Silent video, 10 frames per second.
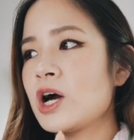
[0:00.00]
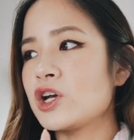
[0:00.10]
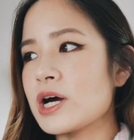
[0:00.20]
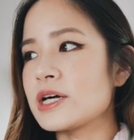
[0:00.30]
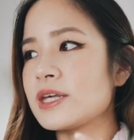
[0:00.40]

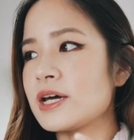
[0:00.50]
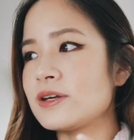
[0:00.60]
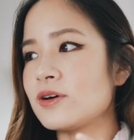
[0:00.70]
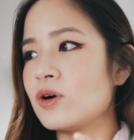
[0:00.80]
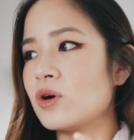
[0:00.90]

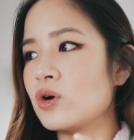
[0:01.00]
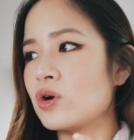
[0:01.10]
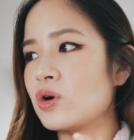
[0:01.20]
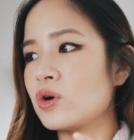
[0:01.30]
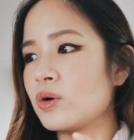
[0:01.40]
Rakuten
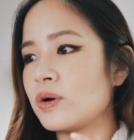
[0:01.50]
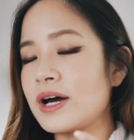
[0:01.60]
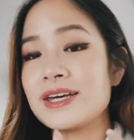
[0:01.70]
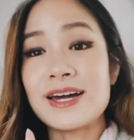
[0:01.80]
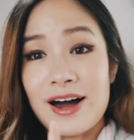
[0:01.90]
or
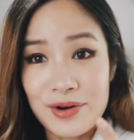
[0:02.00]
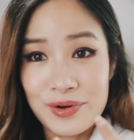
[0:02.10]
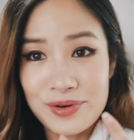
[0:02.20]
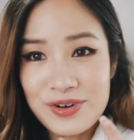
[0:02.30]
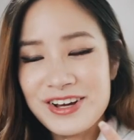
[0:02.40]

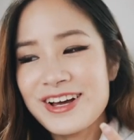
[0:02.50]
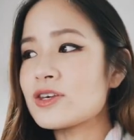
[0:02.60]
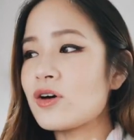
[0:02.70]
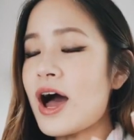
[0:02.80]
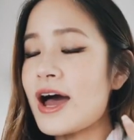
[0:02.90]
Yahoo.
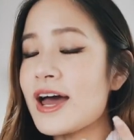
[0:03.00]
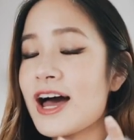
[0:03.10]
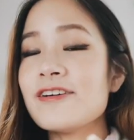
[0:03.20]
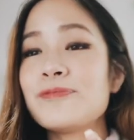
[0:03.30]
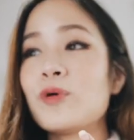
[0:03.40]
So I
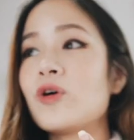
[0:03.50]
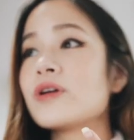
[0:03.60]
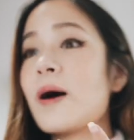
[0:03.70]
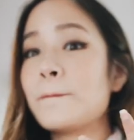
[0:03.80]
have bought